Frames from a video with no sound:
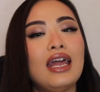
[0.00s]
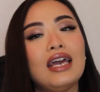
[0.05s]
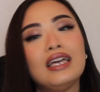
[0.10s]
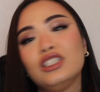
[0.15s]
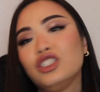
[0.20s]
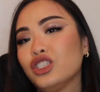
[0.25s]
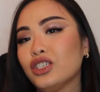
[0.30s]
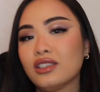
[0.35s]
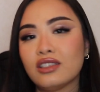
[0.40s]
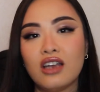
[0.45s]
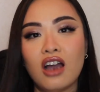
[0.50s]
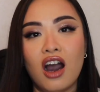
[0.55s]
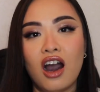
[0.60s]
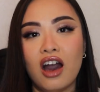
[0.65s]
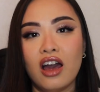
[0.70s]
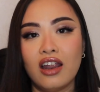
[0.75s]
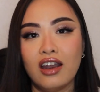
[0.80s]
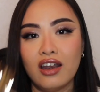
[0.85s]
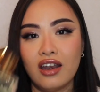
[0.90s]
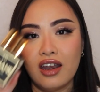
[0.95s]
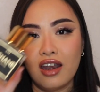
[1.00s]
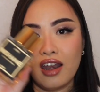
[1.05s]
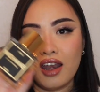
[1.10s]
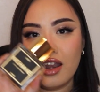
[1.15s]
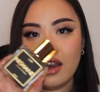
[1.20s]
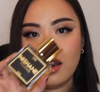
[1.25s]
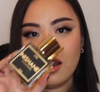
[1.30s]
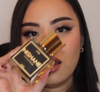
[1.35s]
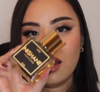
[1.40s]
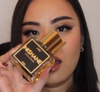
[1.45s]
and just got
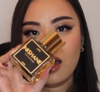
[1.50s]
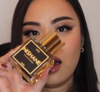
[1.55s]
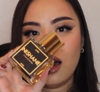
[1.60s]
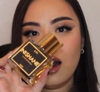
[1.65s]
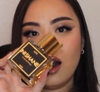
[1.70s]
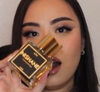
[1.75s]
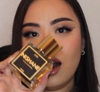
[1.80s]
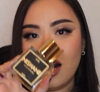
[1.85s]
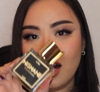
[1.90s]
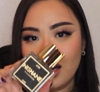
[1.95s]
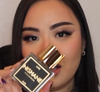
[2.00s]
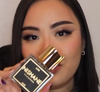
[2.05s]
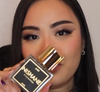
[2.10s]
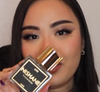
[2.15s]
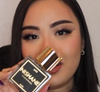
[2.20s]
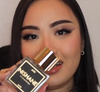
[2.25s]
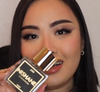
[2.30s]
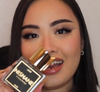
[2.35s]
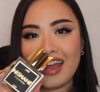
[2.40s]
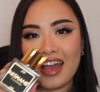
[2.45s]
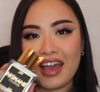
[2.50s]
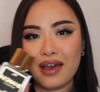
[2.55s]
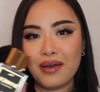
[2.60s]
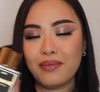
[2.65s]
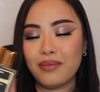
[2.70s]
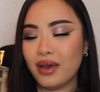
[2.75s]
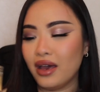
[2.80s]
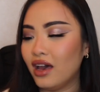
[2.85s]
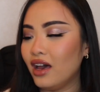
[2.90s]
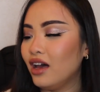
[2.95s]
100
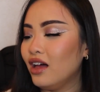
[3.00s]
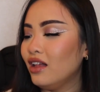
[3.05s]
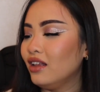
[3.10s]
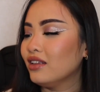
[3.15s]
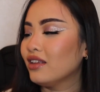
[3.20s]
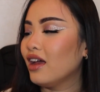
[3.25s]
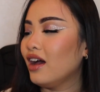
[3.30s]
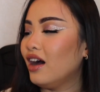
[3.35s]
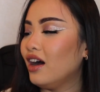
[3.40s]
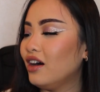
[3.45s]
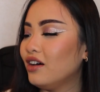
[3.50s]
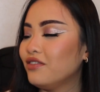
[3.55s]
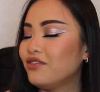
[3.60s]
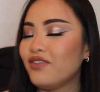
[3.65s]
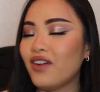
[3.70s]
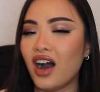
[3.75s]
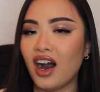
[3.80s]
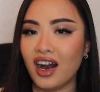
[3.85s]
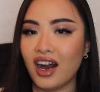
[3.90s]
ml of